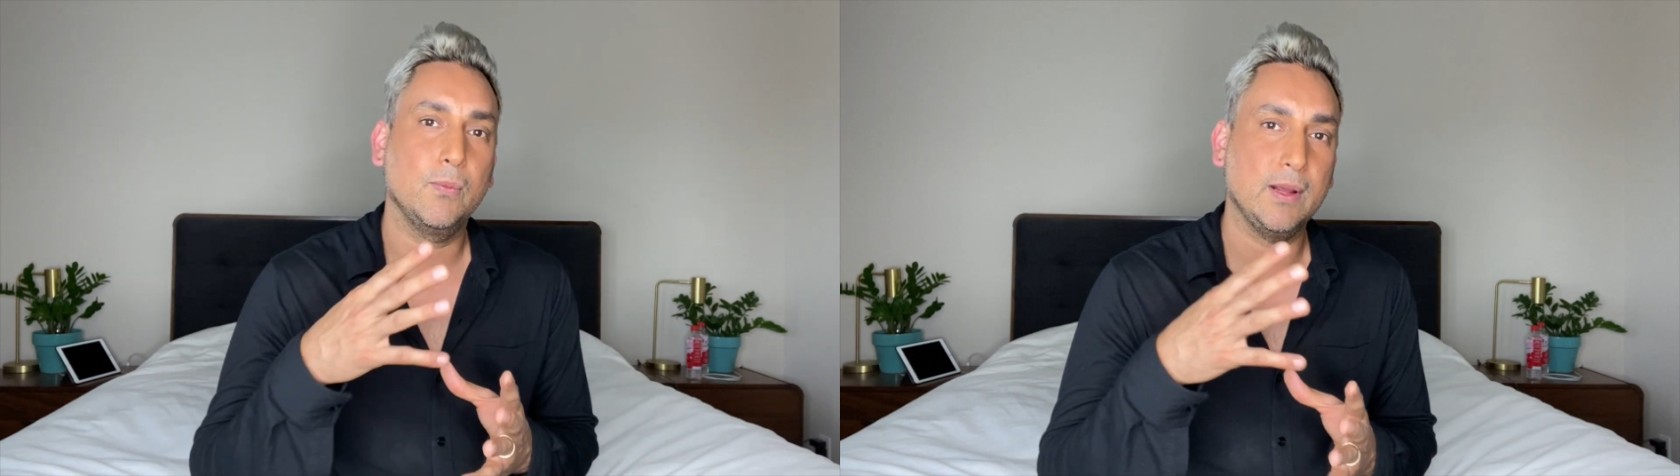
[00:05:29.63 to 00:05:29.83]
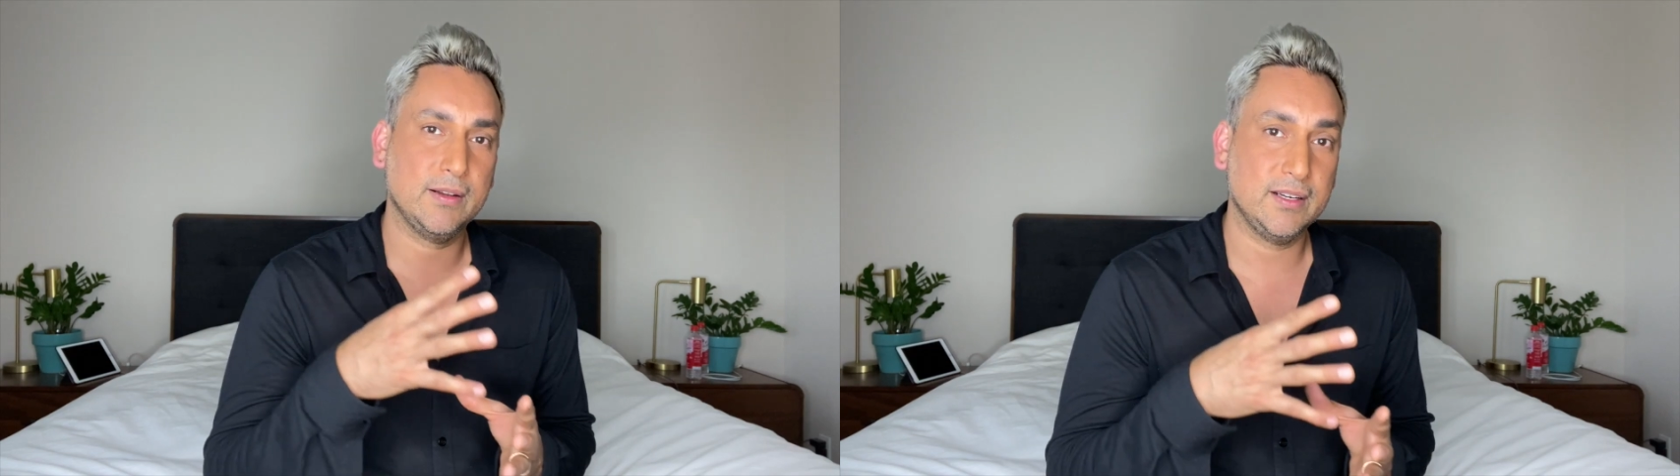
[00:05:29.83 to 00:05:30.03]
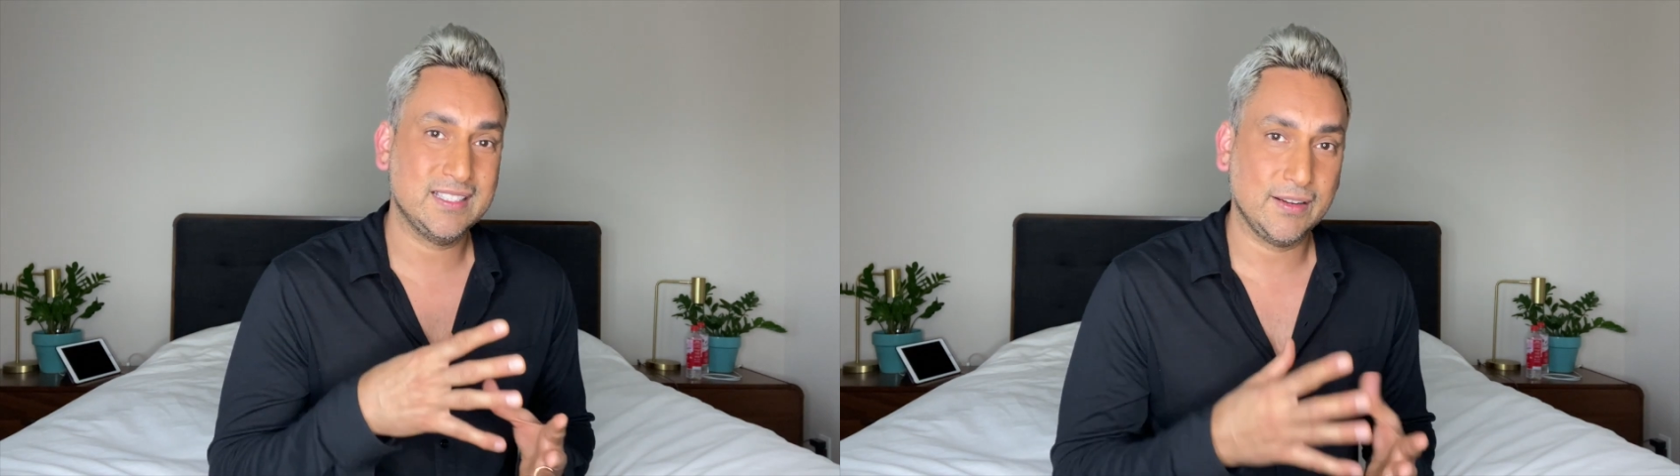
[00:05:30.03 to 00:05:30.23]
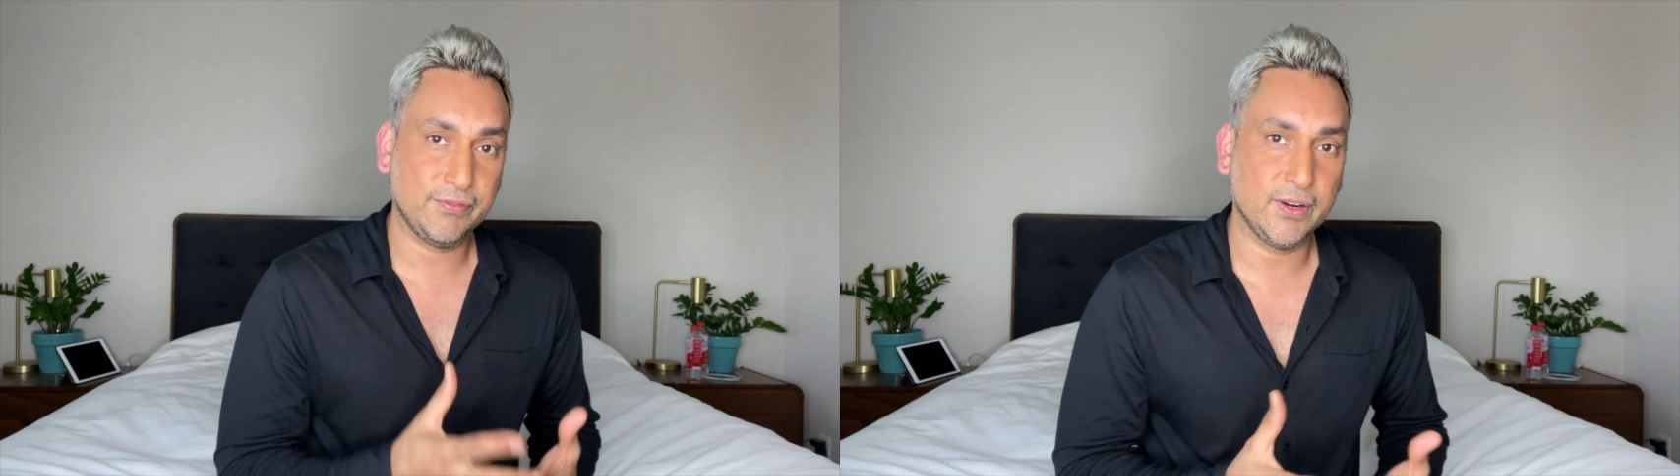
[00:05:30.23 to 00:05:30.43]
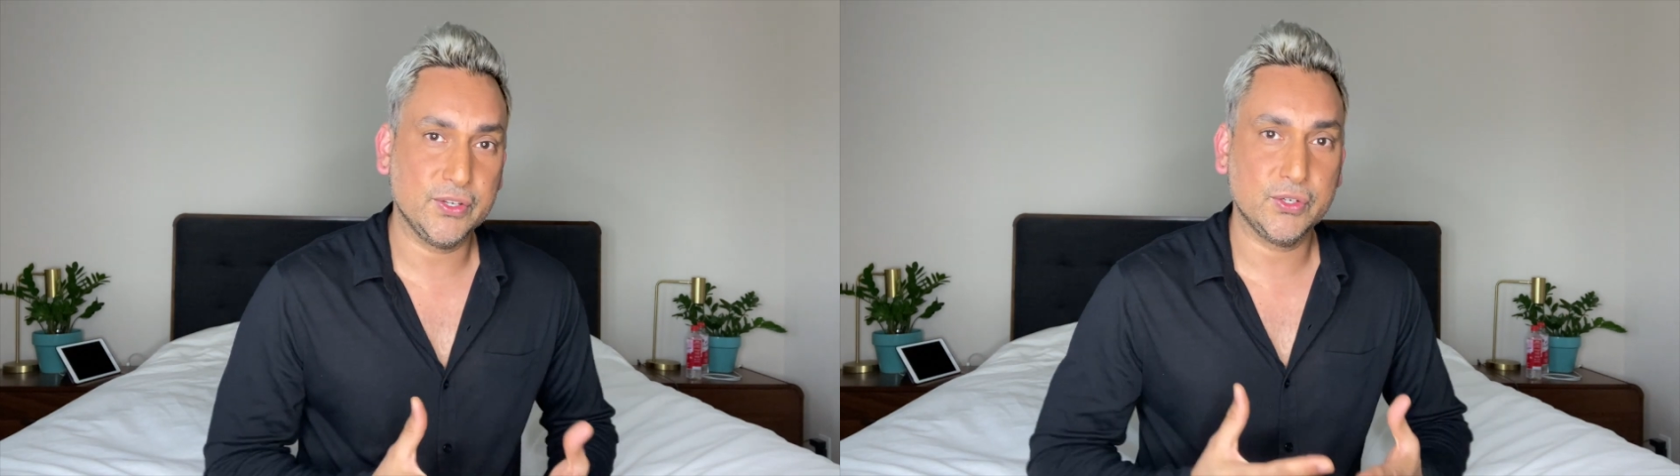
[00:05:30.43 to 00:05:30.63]
whether it's a
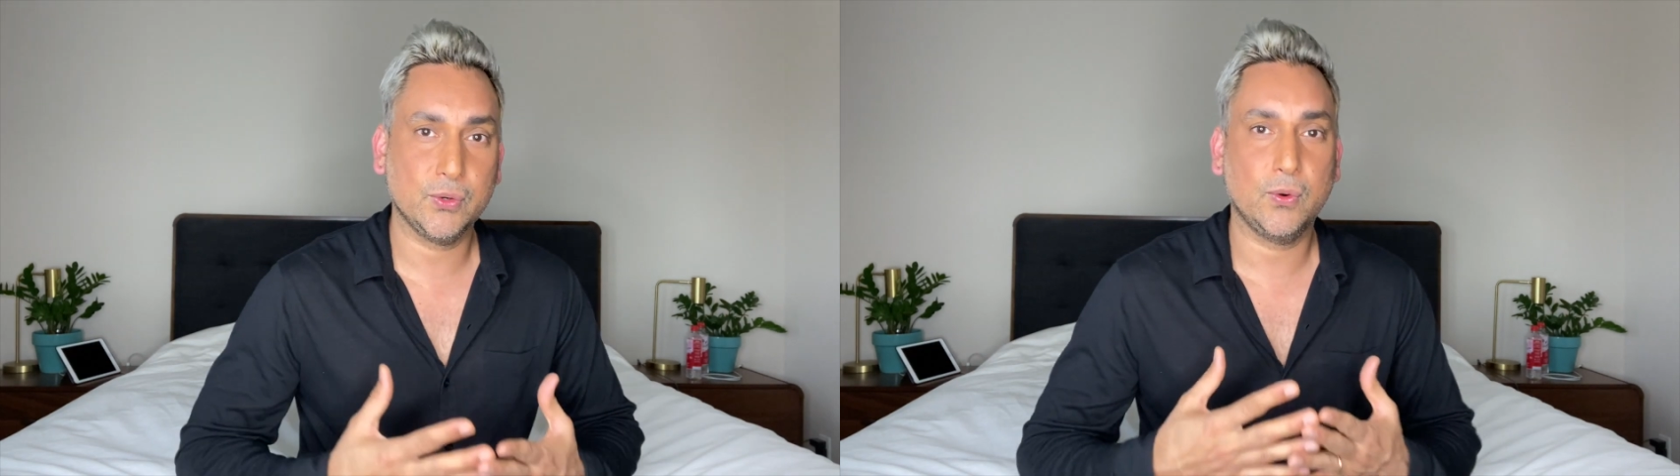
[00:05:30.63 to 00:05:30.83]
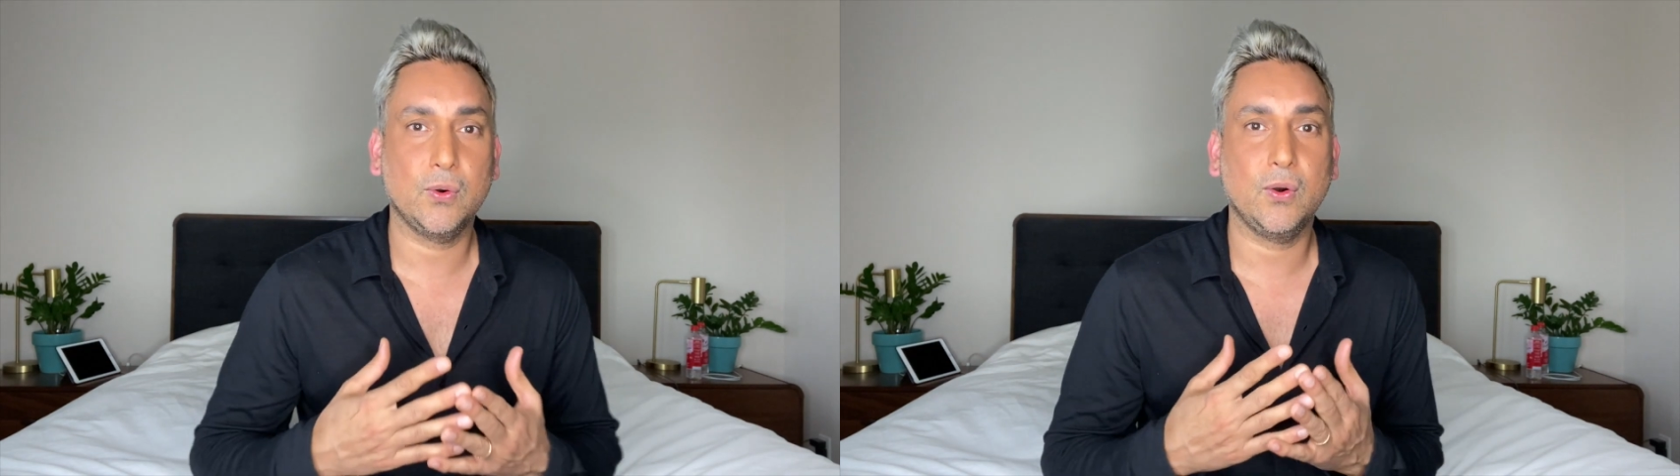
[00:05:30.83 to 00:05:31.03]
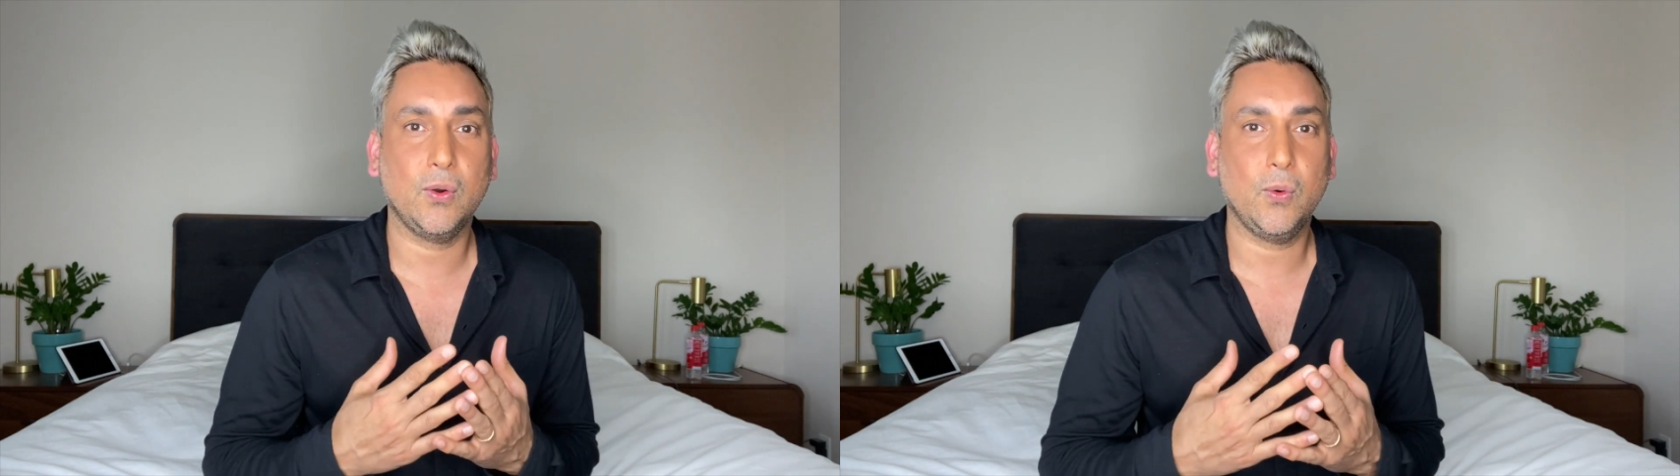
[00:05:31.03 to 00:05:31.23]
front door